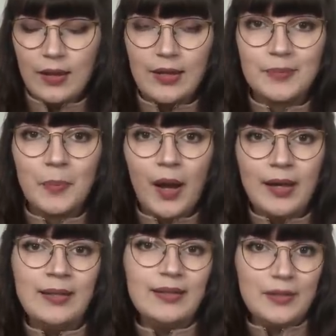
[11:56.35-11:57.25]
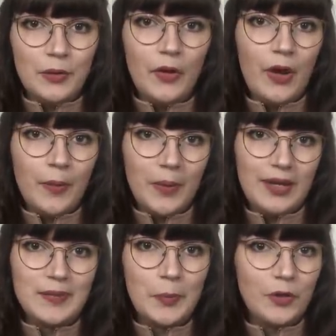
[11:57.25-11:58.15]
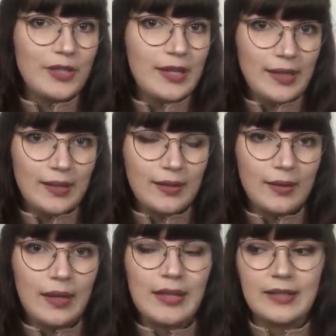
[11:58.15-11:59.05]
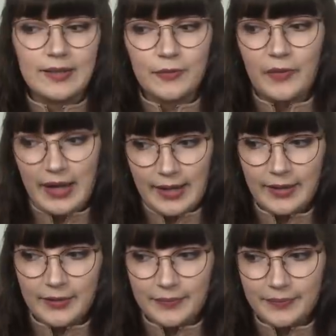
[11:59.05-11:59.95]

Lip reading: His mind is still young, but his body is failing.